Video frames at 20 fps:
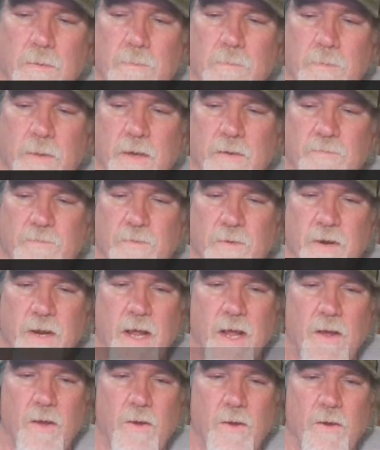but for
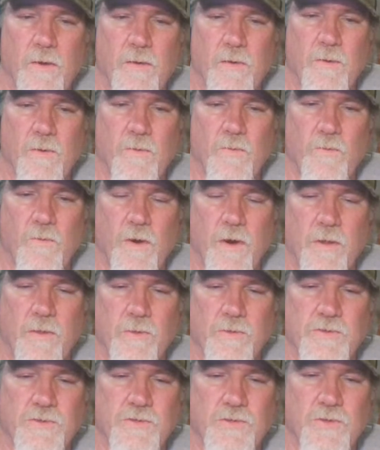now, one of
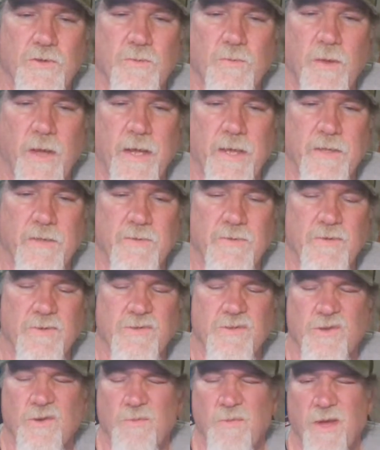those tube lights
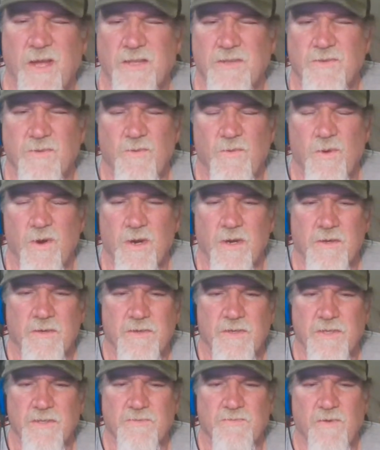will work
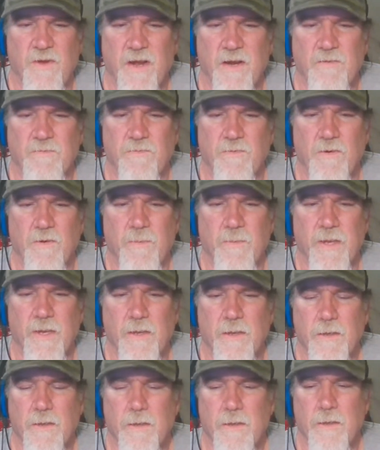just fine for
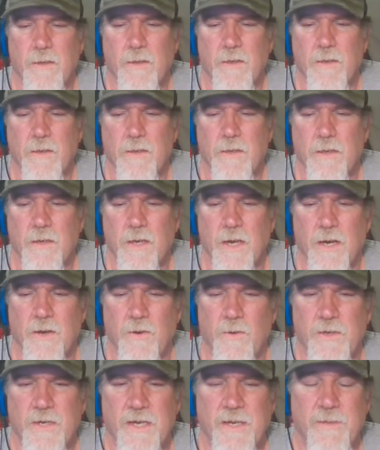me. I
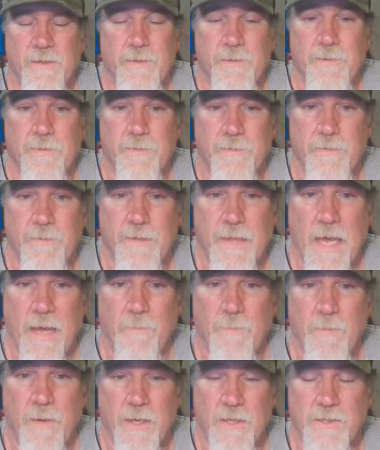don't need
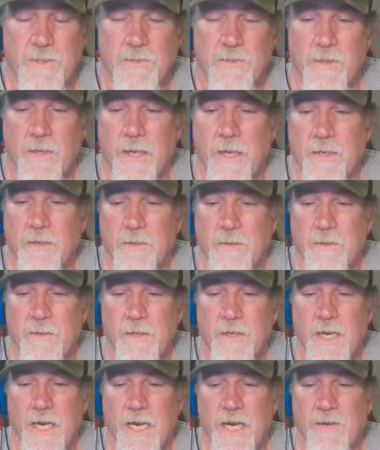that much light,
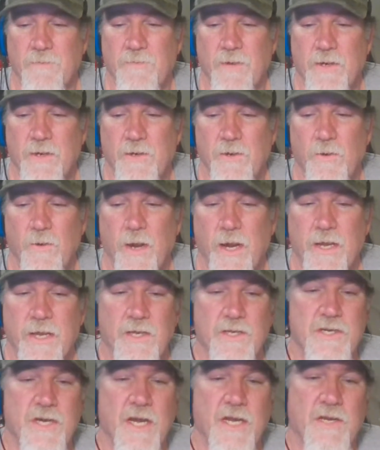and if I do, I
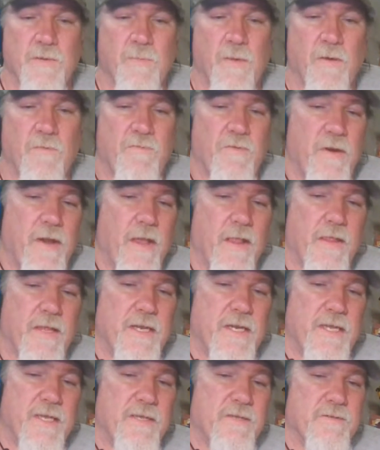can change them out for
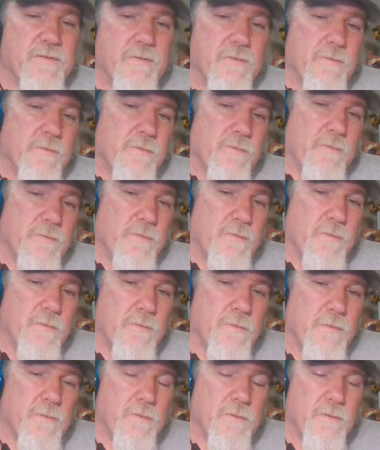LEDs
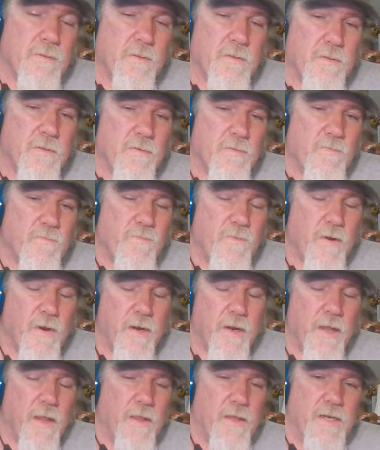for
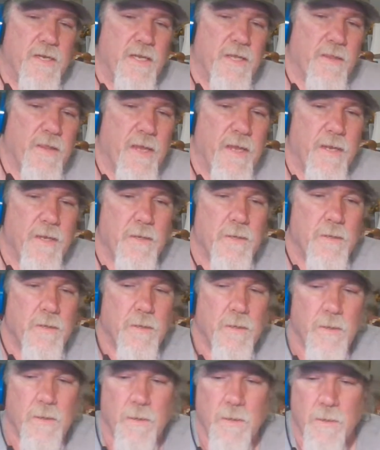an LED light.
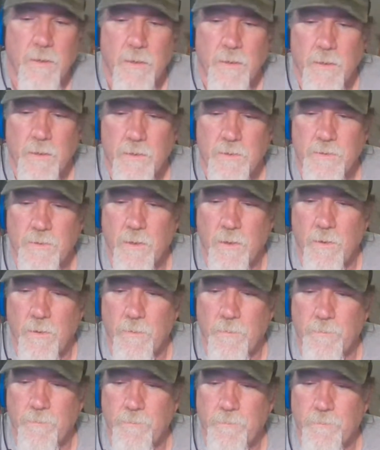So,